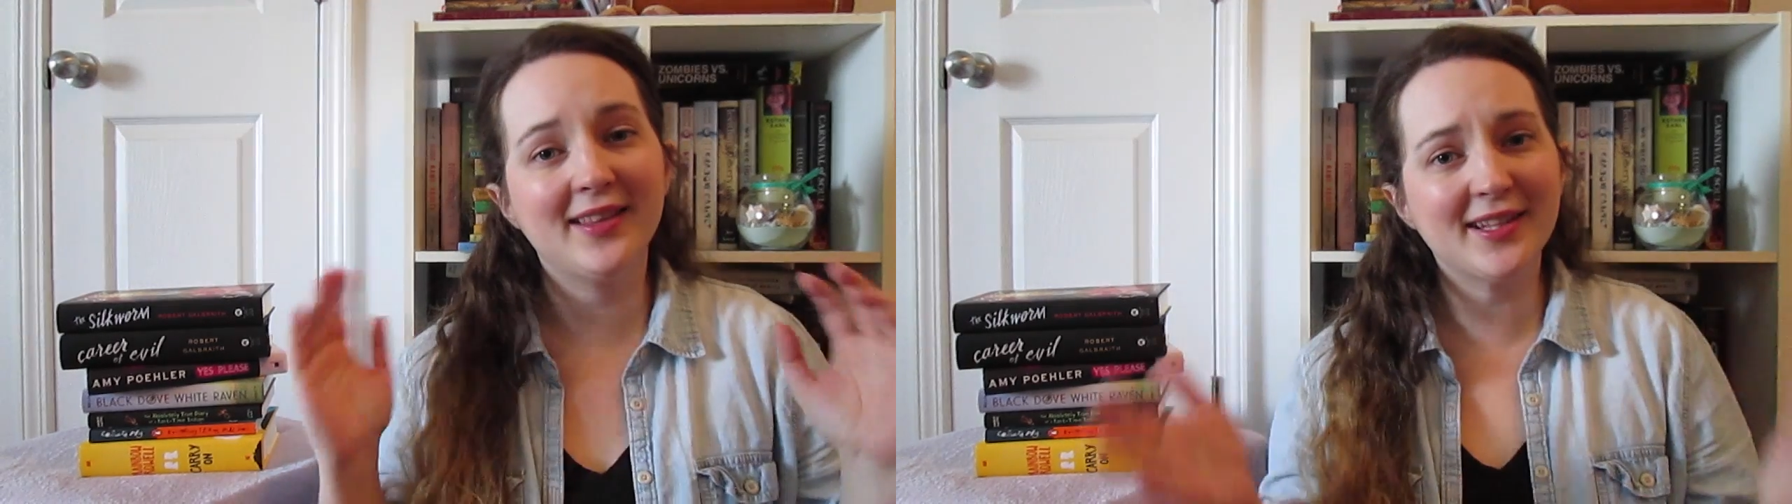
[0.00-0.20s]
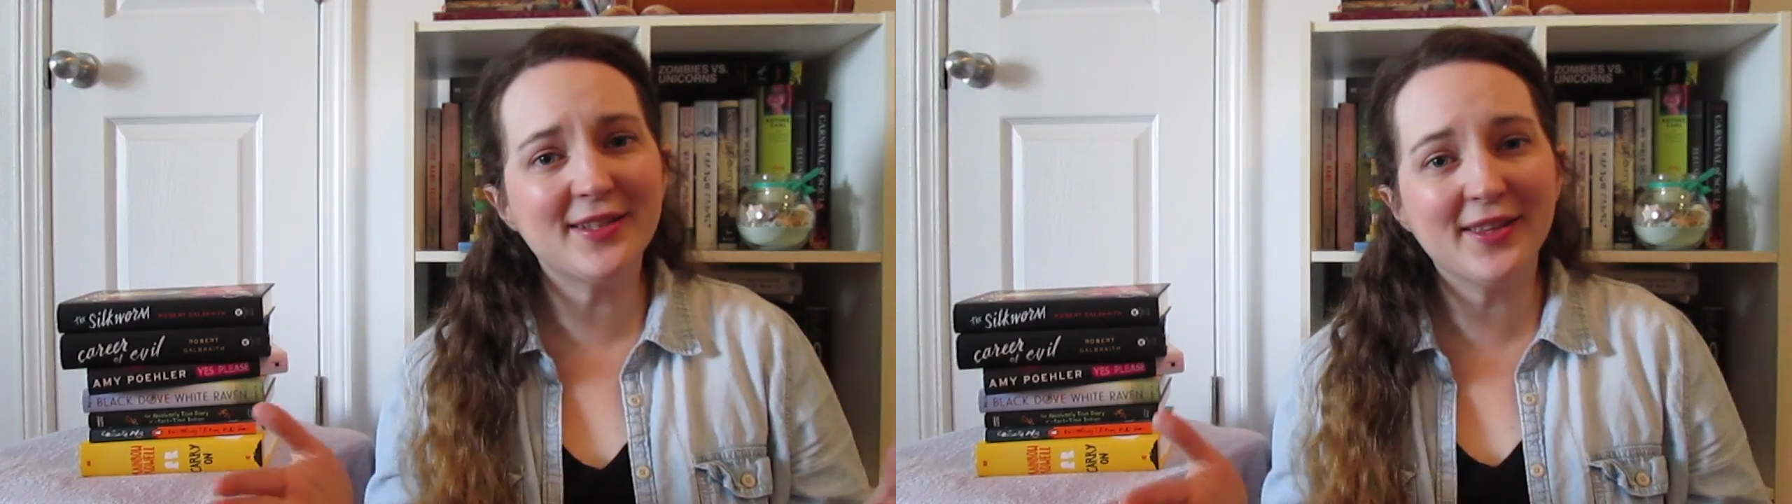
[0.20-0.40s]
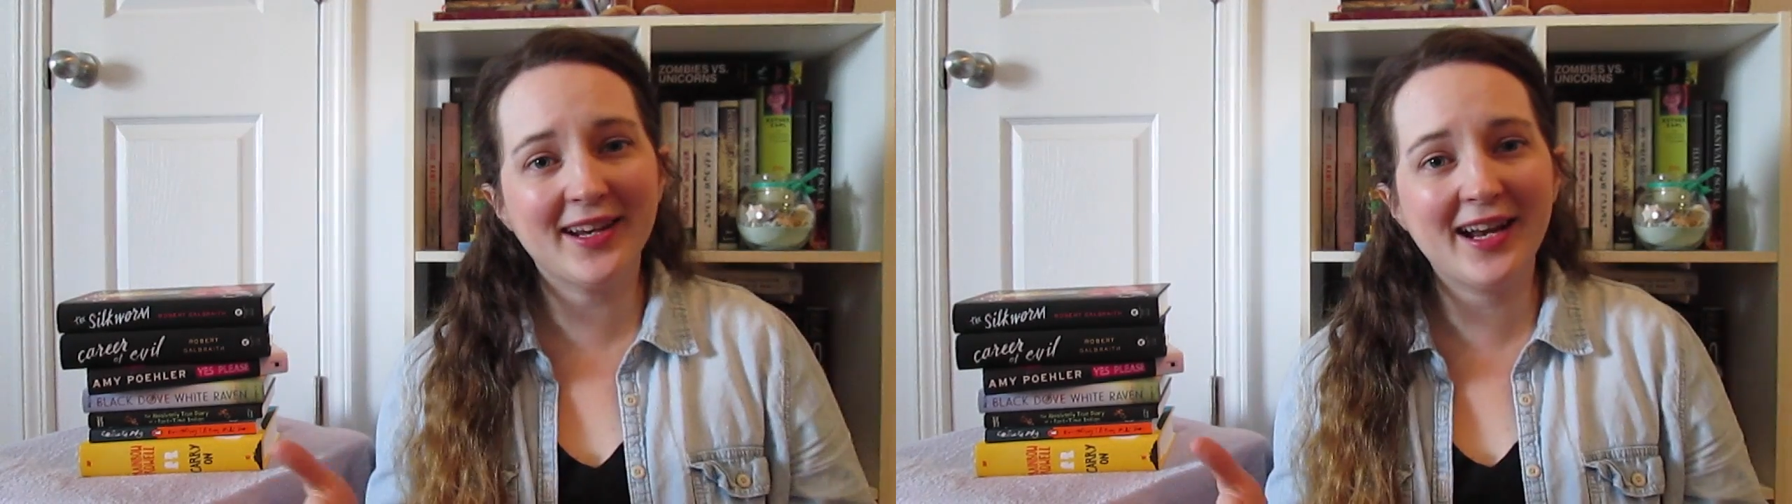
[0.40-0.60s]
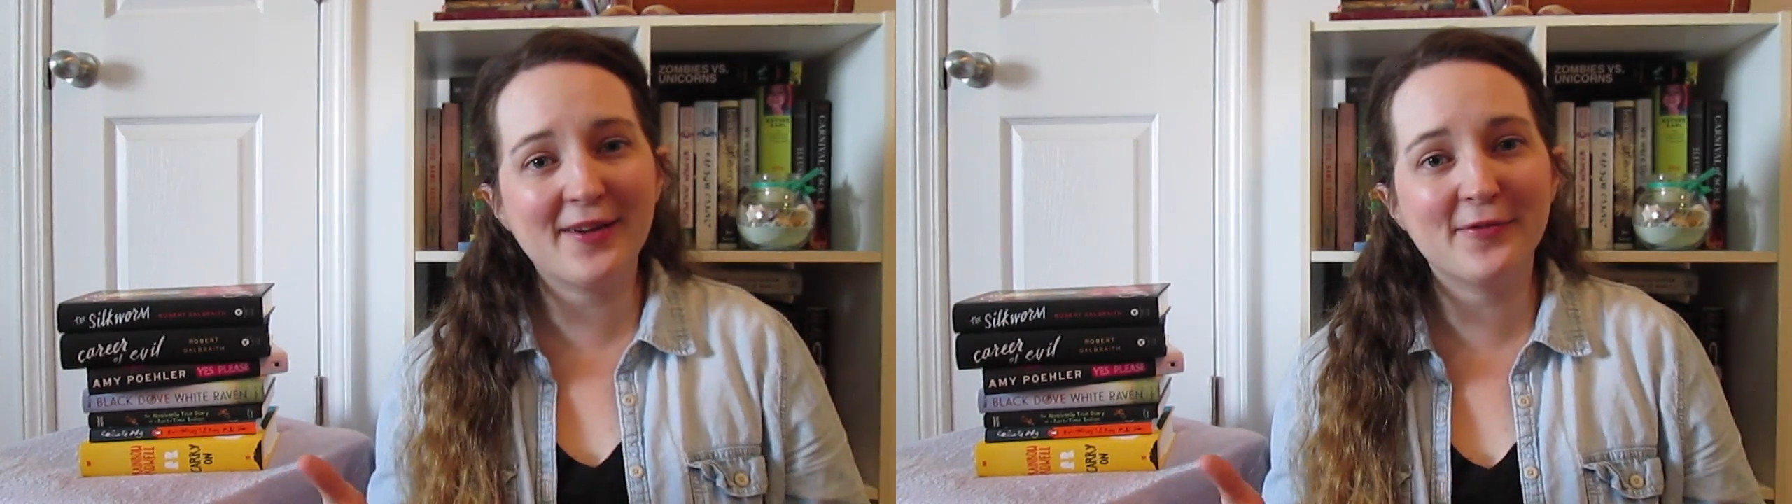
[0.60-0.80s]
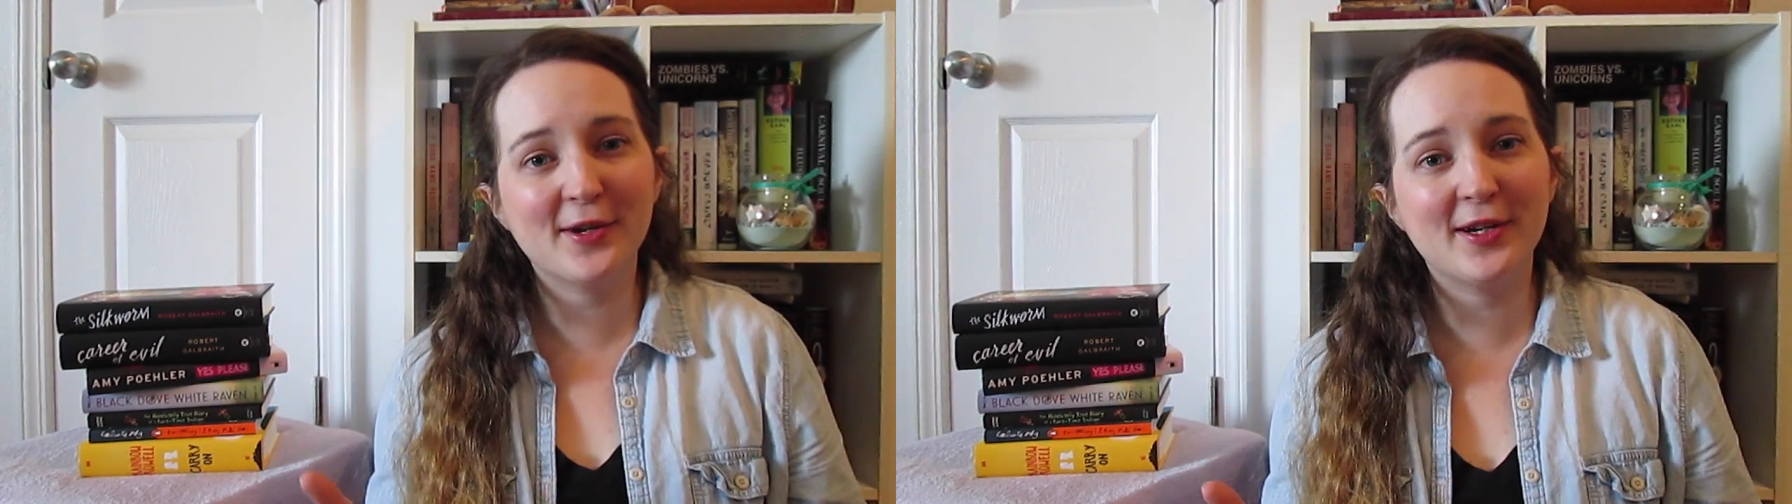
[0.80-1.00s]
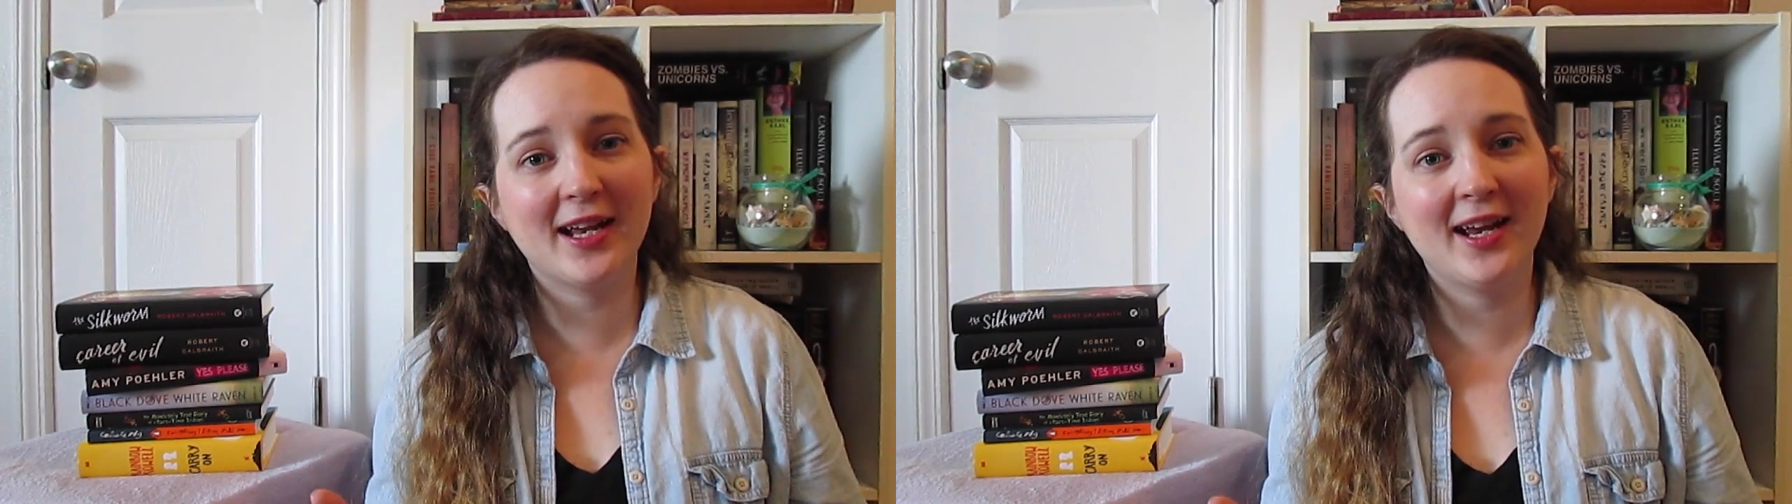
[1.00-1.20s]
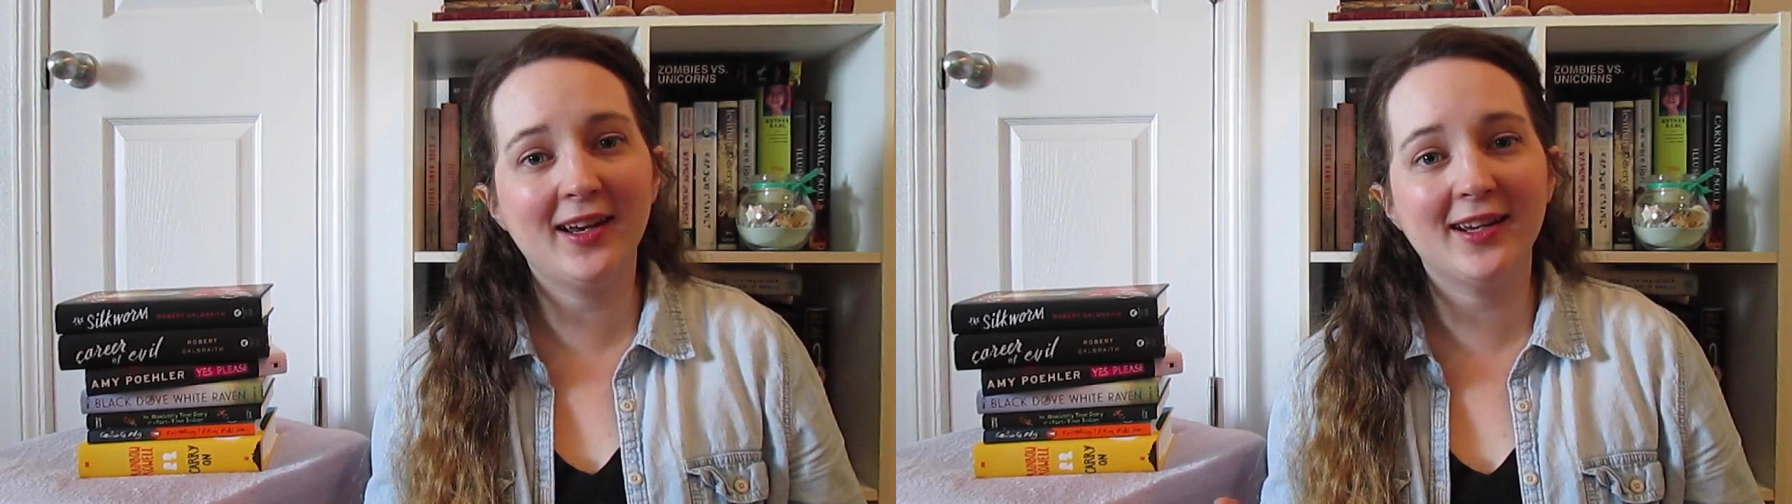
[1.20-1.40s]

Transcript: That's all that I have for you today,